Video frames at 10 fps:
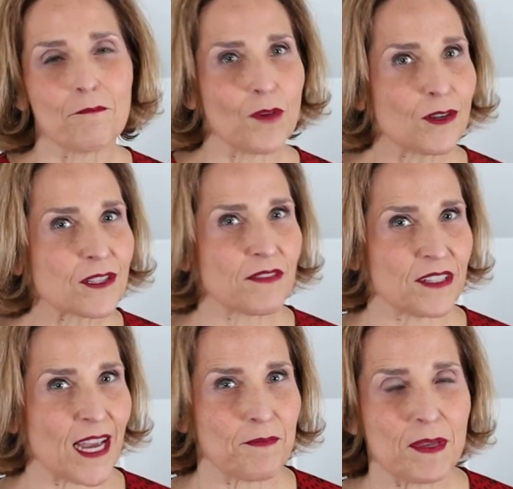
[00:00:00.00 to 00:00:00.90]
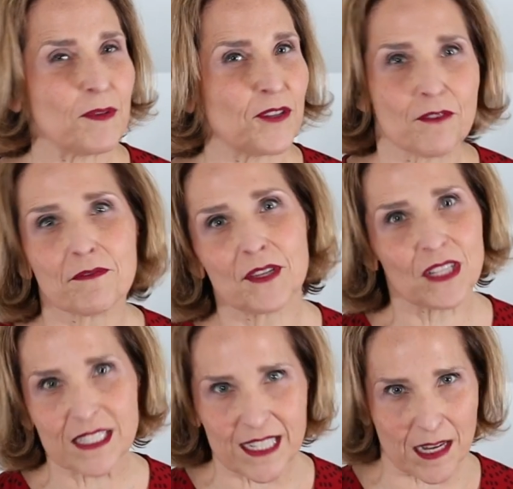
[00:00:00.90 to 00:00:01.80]
Most of the time people don't
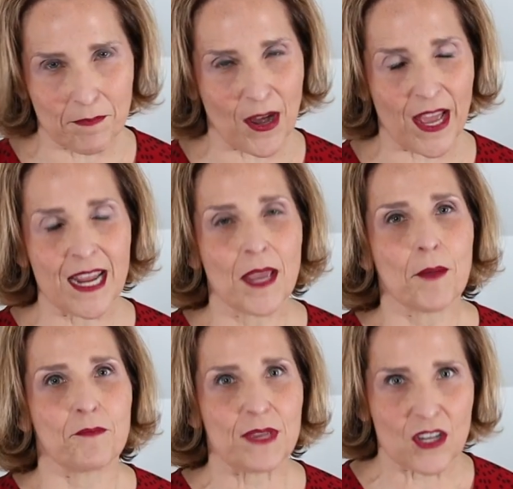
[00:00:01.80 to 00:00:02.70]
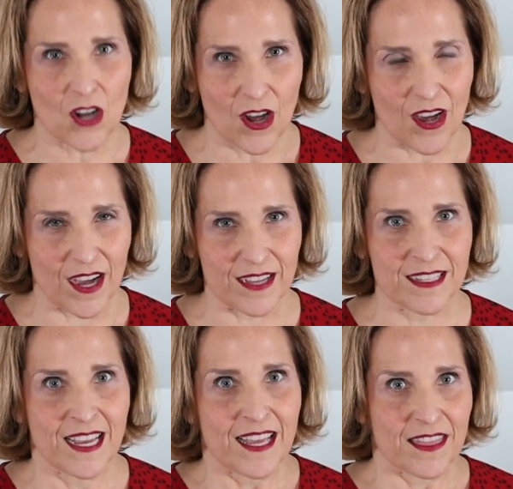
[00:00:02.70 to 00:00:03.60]
feel a tick bite
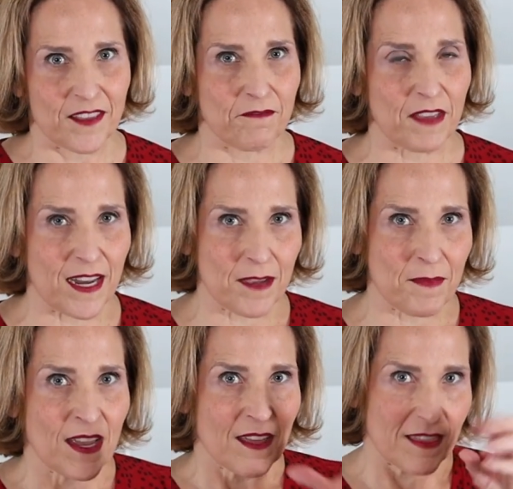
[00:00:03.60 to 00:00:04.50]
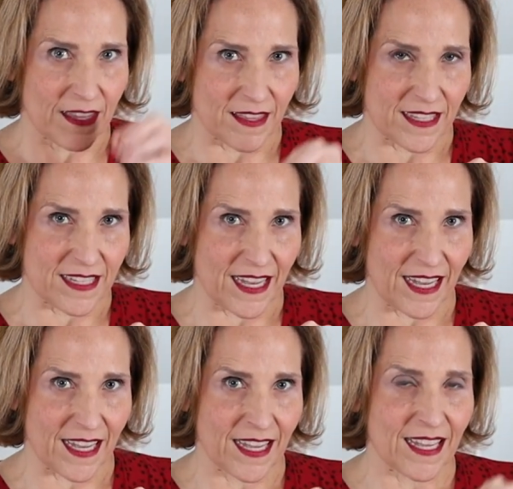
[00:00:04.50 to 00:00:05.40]
because the venom that the
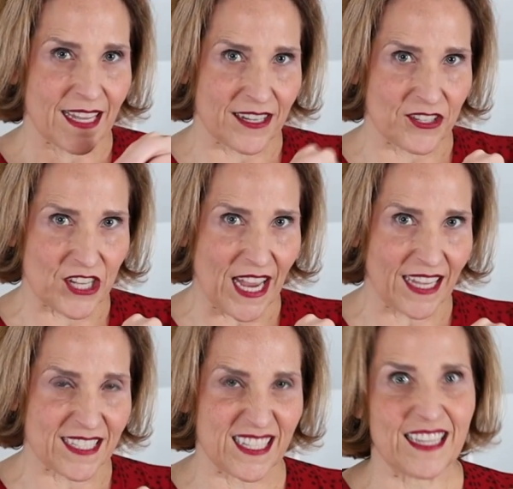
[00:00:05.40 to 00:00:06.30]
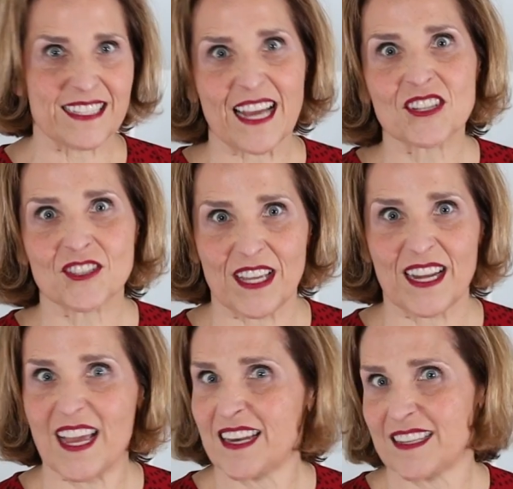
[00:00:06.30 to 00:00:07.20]
tick injects is actually
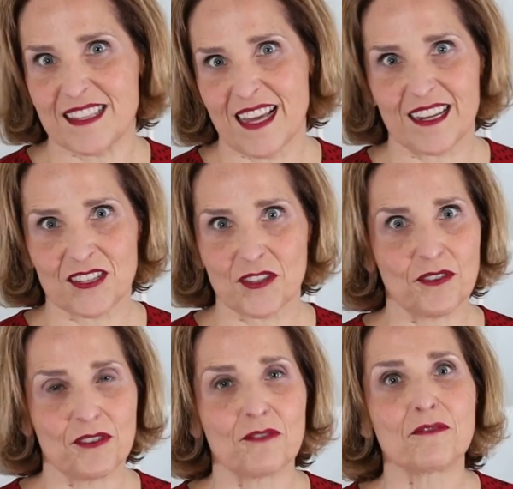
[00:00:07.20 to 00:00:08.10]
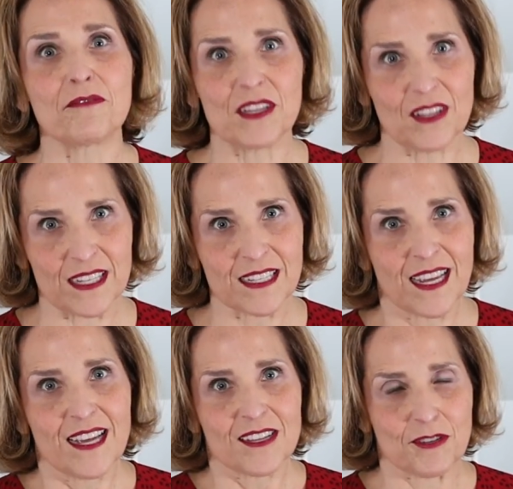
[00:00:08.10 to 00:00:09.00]
an anesthetic, so you don't feel it.
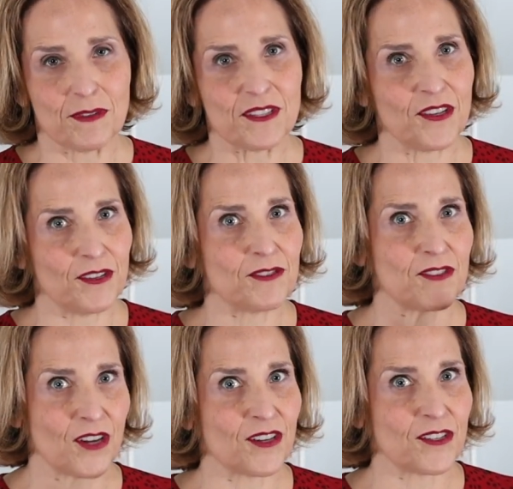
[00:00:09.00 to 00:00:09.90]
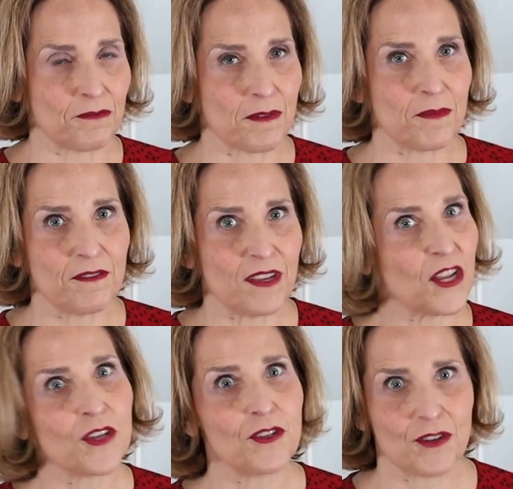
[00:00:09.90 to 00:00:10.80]
So until you start to remove
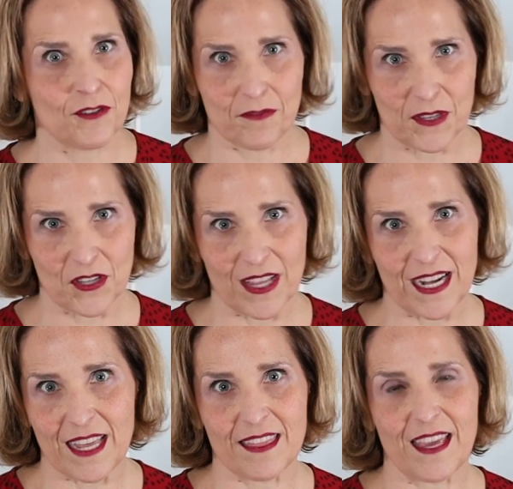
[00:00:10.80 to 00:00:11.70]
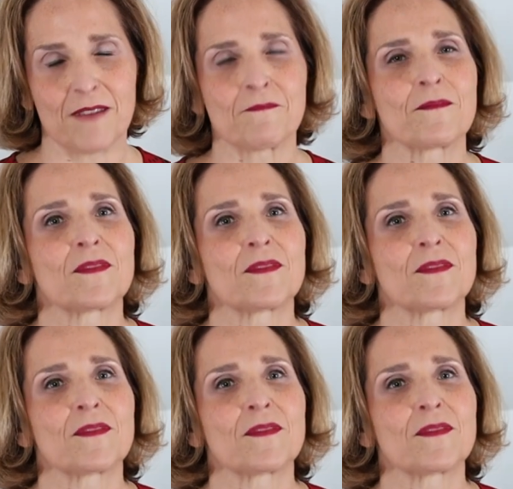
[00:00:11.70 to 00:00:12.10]
it, you don't feel anything.